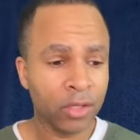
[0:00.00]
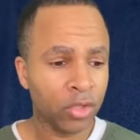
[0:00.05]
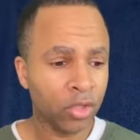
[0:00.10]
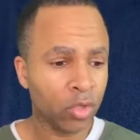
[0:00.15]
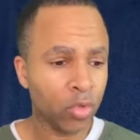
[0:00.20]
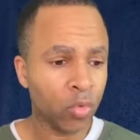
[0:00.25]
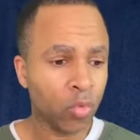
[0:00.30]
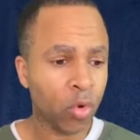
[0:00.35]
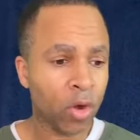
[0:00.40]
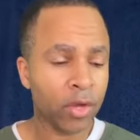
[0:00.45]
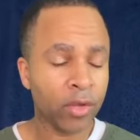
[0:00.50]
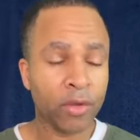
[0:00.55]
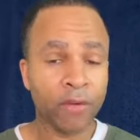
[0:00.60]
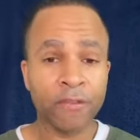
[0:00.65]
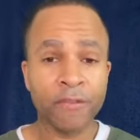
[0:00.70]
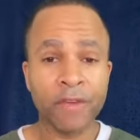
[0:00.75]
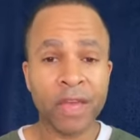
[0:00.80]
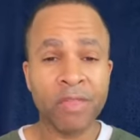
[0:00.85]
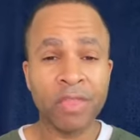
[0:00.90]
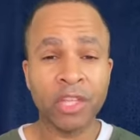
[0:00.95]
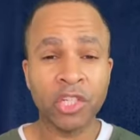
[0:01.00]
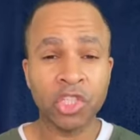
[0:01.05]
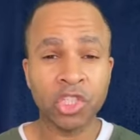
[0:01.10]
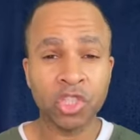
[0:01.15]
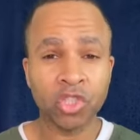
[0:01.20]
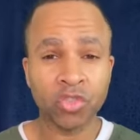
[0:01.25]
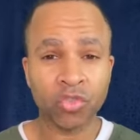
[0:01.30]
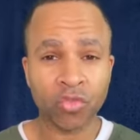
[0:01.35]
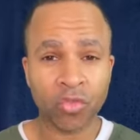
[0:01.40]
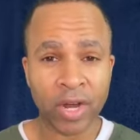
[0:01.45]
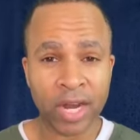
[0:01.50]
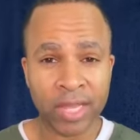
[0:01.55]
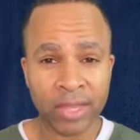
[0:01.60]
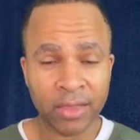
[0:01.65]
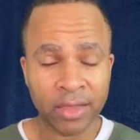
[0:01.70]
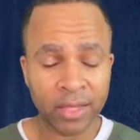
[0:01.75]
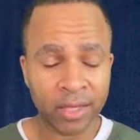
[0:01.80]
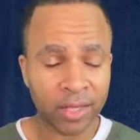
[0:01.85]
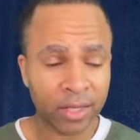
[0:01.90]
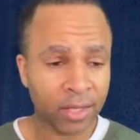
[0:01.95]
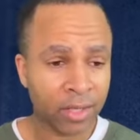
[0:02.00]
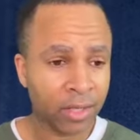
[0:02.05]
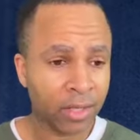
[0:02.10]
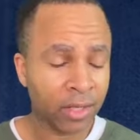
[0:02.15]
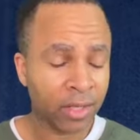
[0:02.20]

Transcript: You want your faith strengthened.